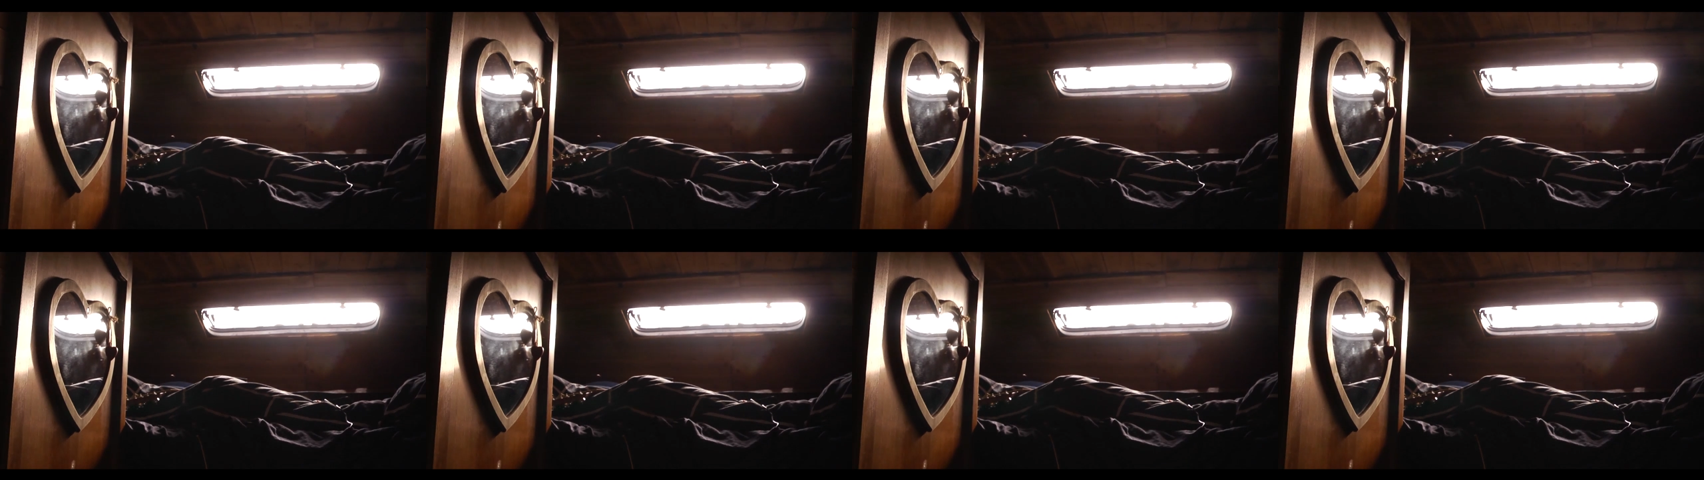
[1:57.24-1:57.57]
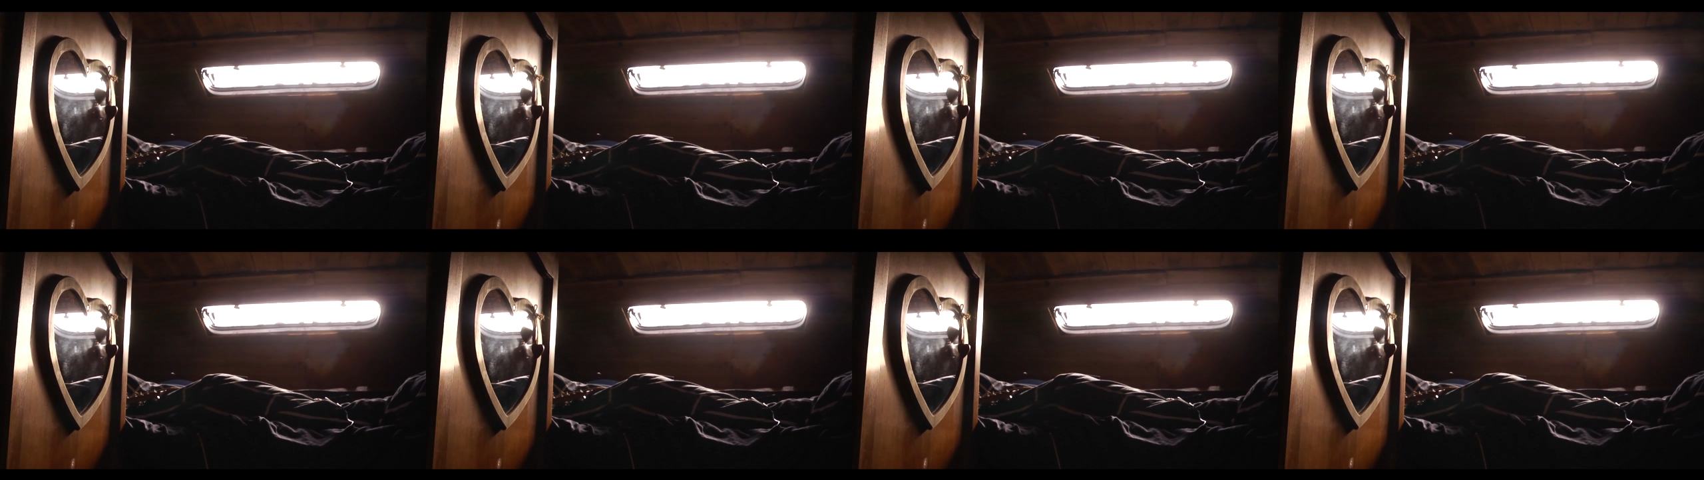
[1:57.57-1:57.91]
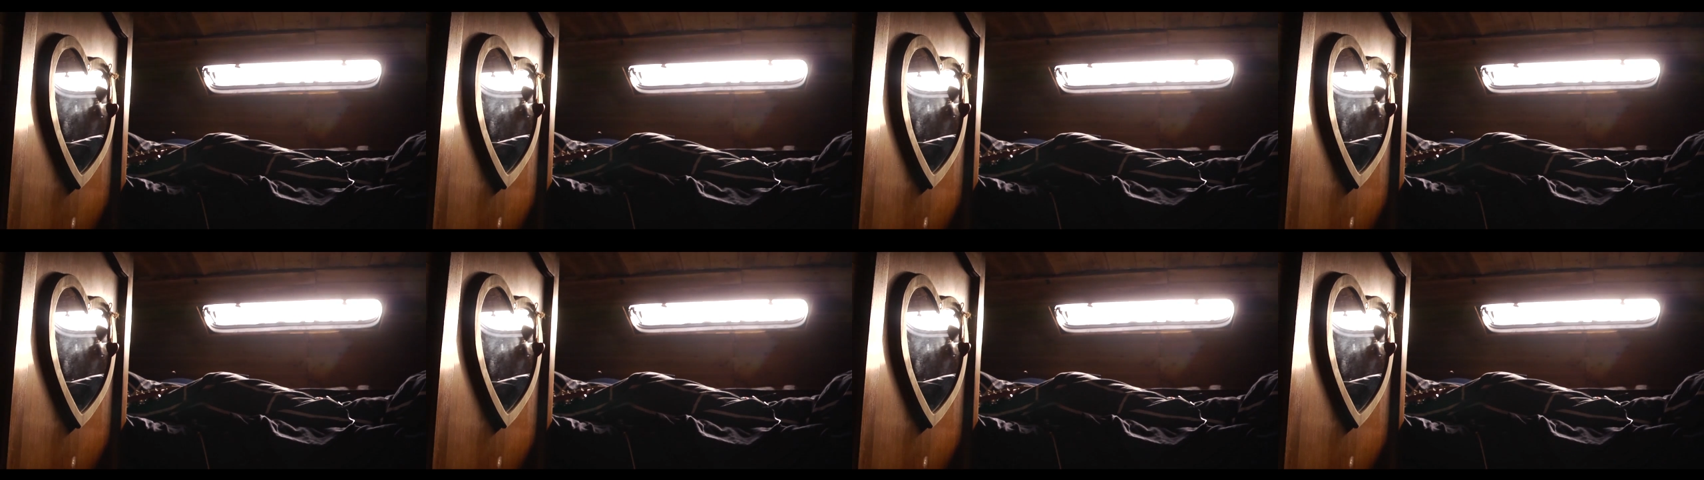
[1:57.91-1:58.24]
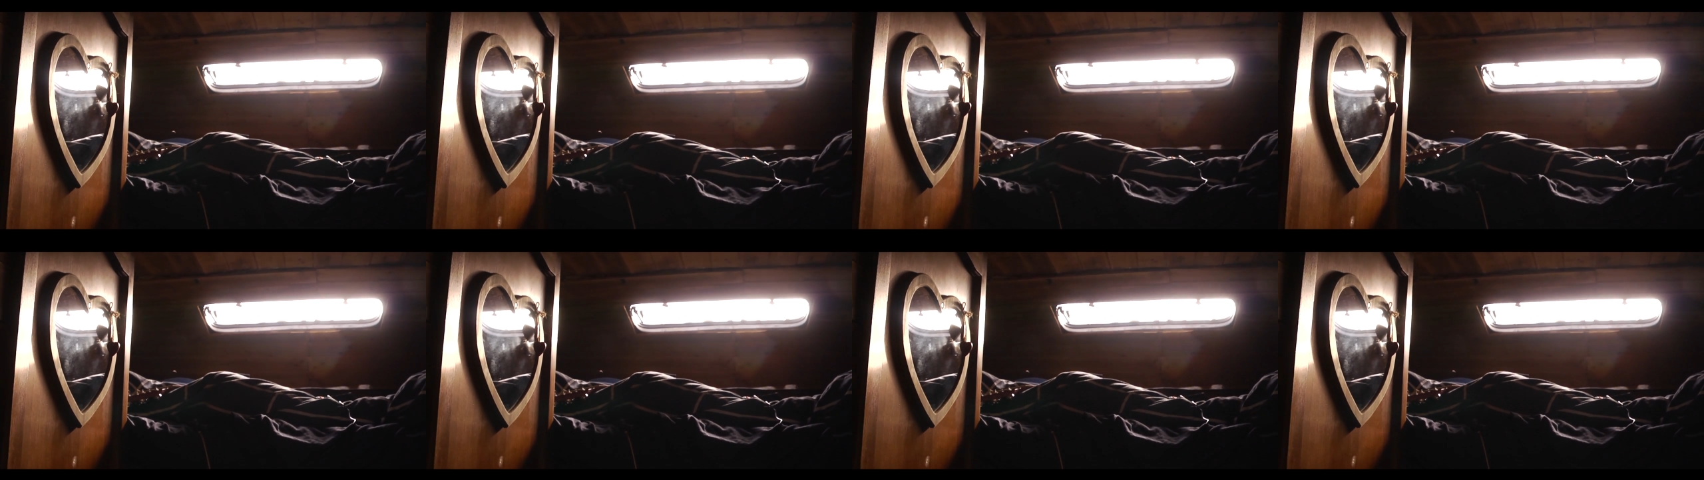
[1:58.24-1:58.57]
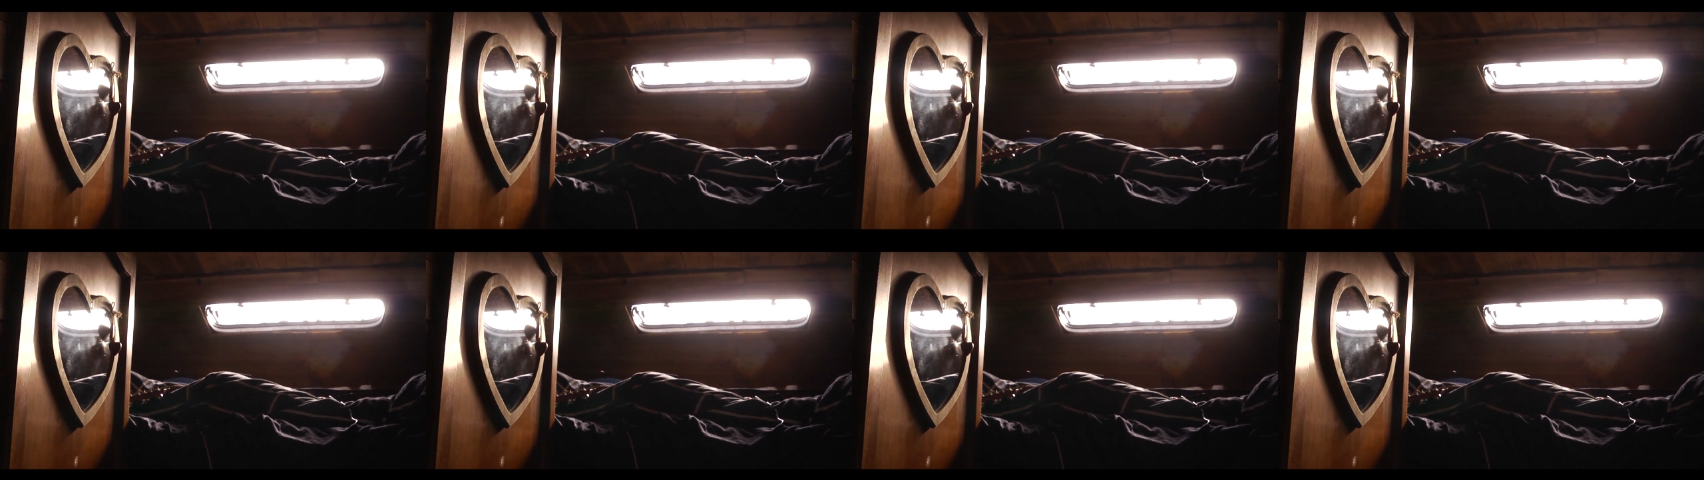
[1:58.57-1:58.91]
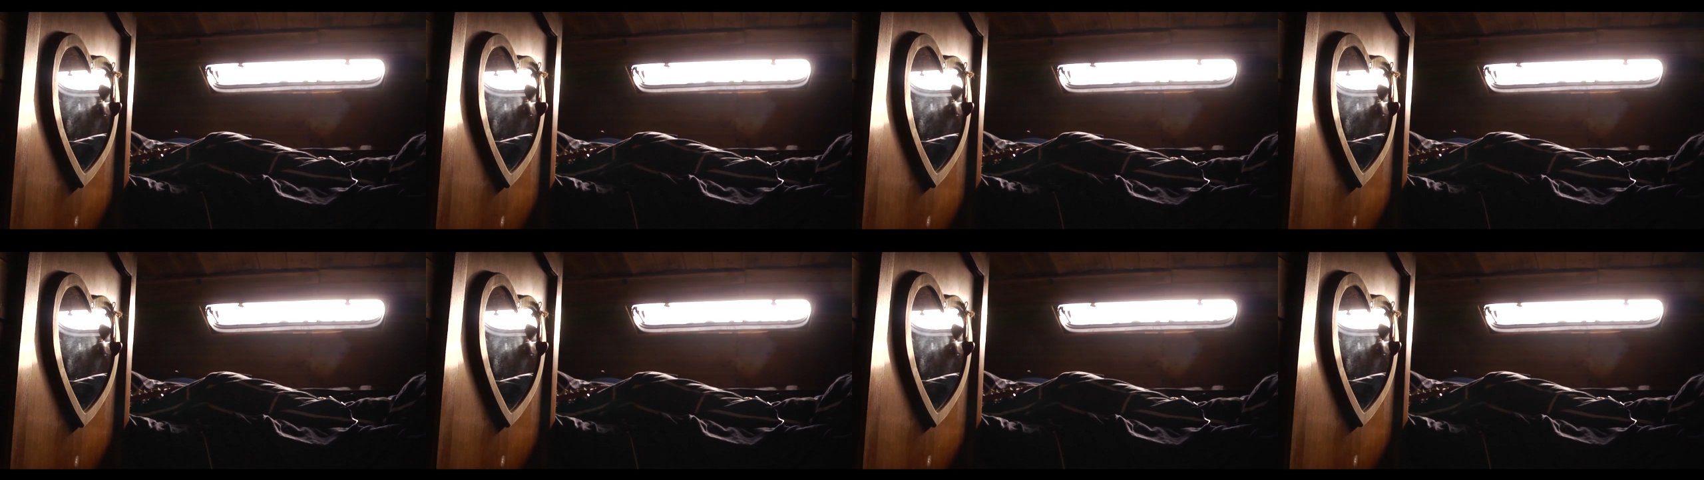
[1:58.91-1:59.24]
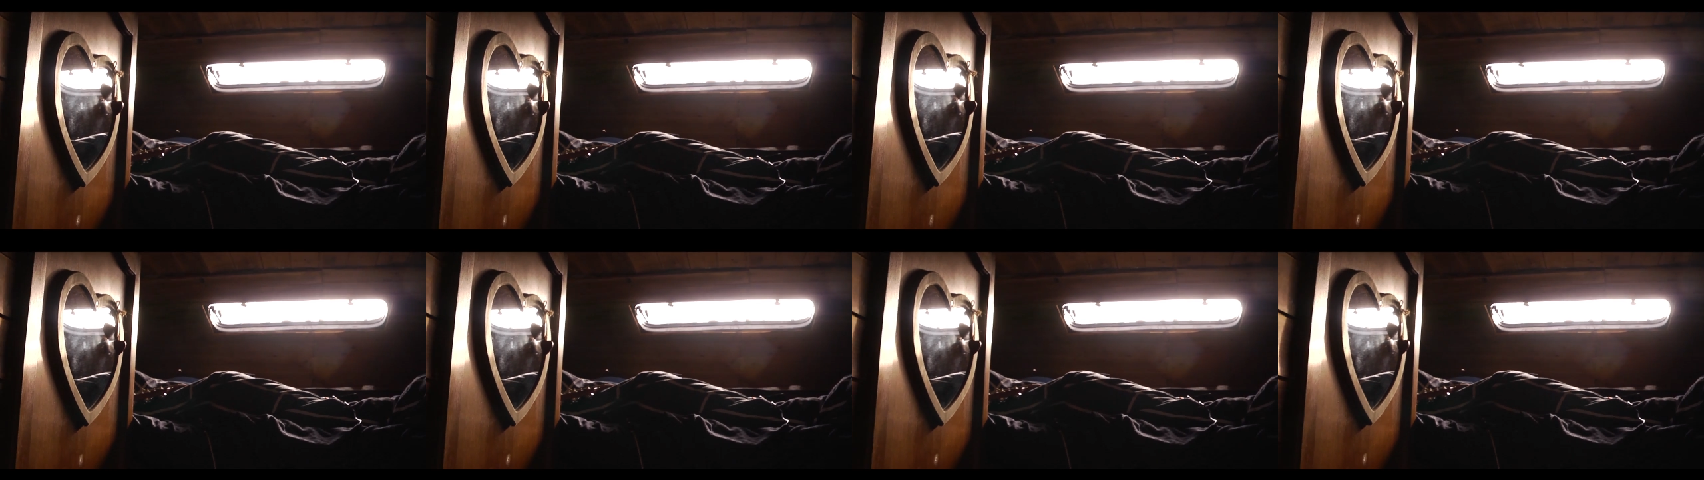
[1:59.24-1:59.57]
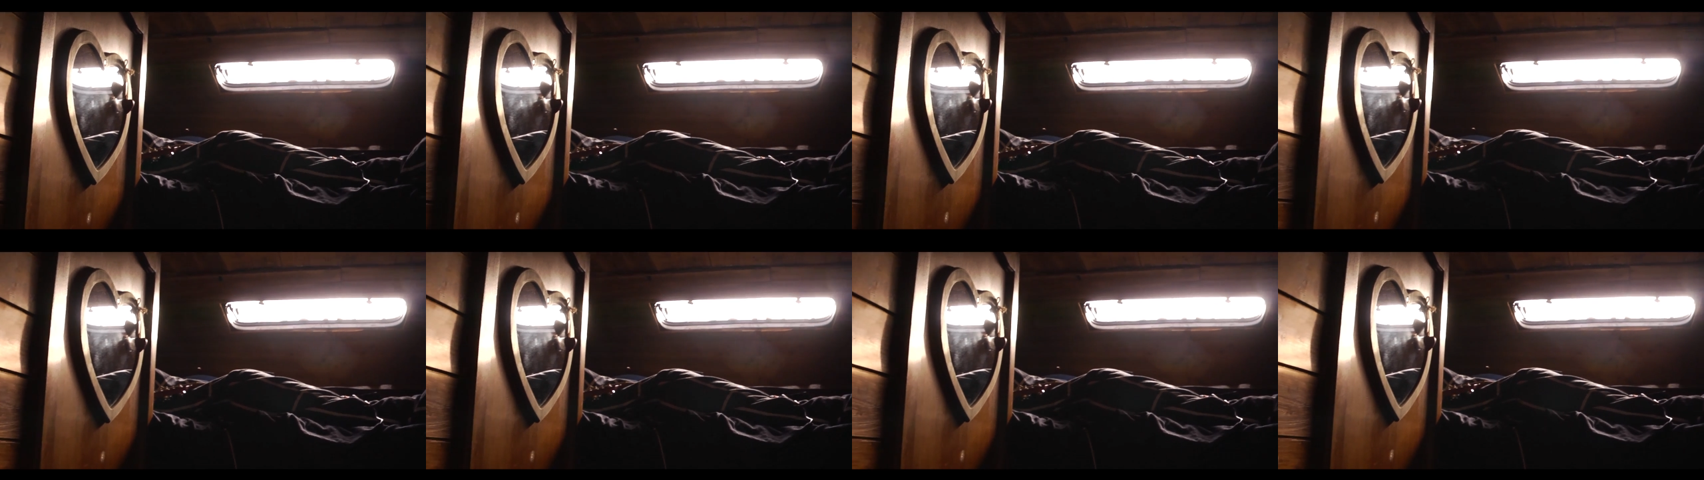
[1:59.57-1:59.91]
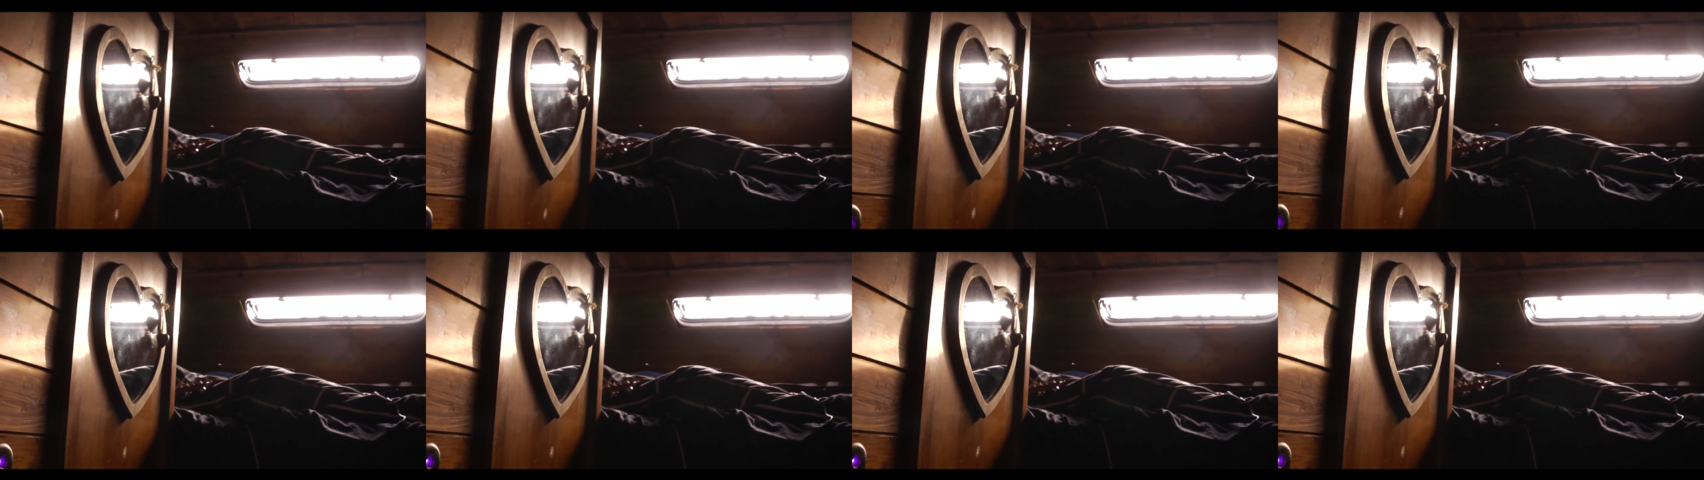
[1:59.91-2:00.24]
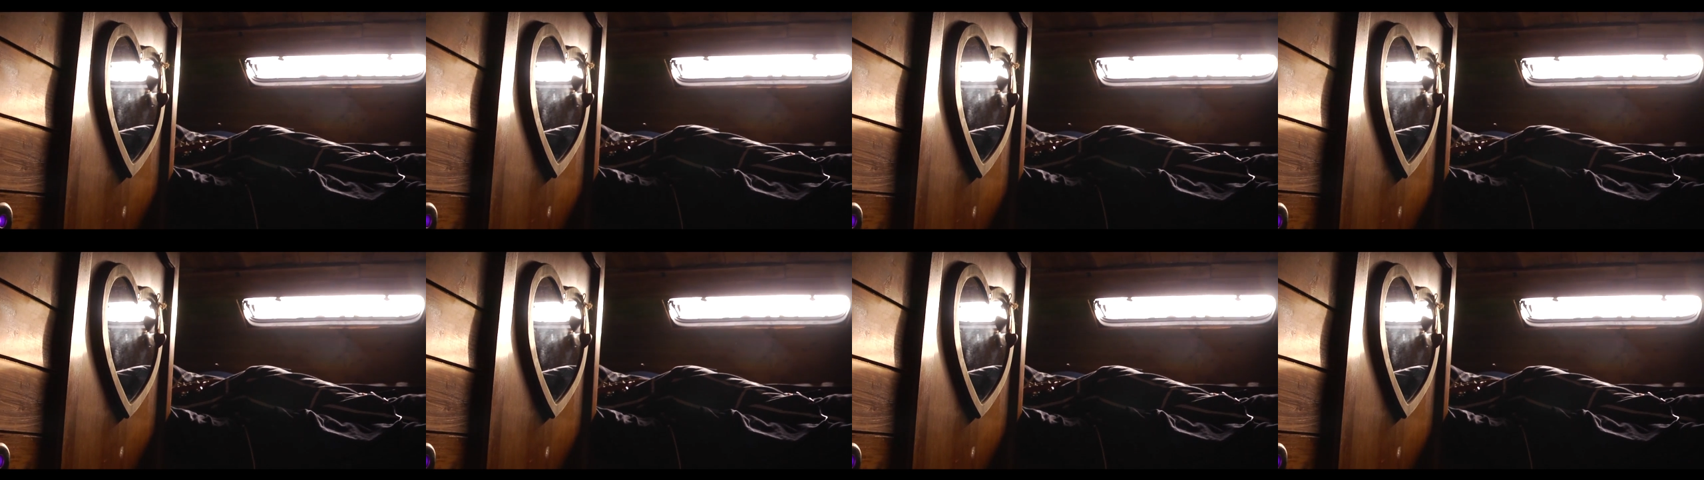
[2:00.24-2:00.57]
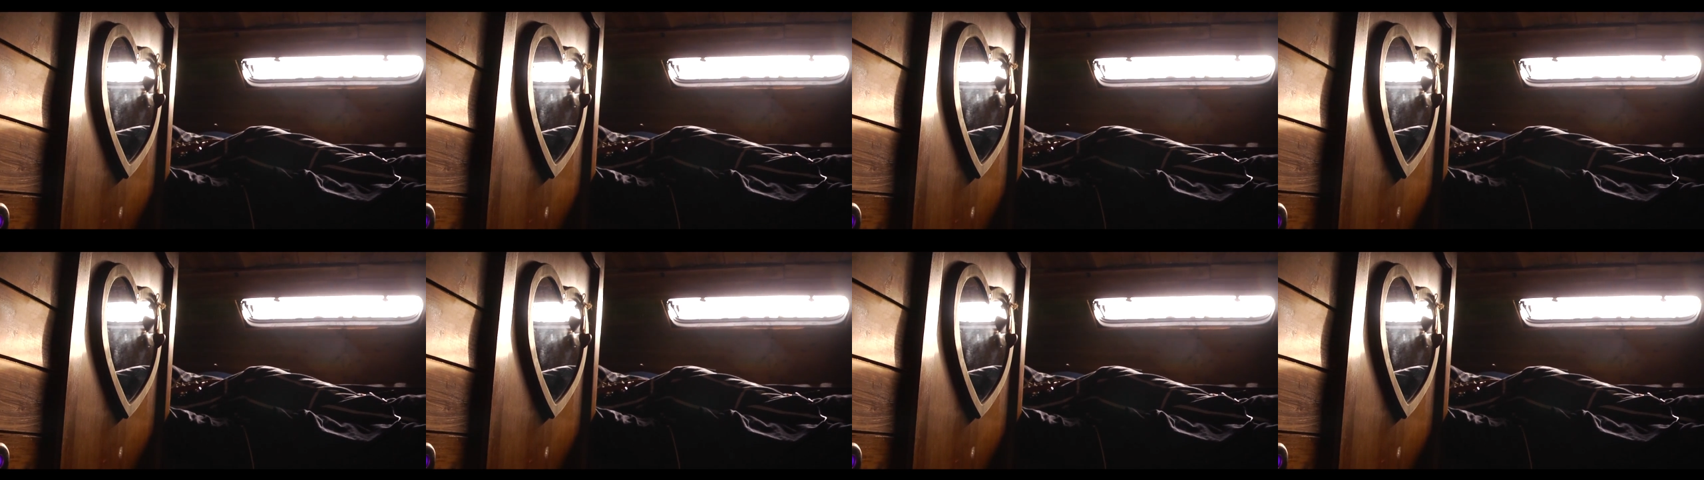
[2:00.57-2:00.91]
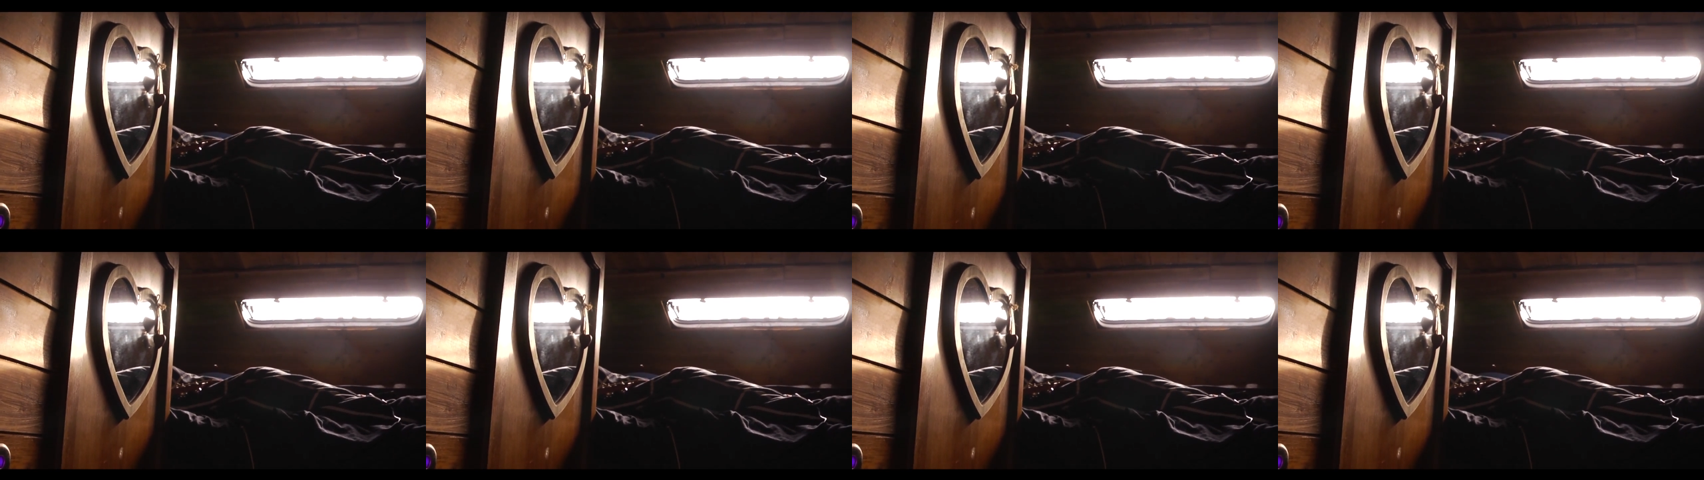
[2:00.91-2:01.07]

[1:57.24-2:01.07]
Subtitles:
Nobody's mouth can be seen.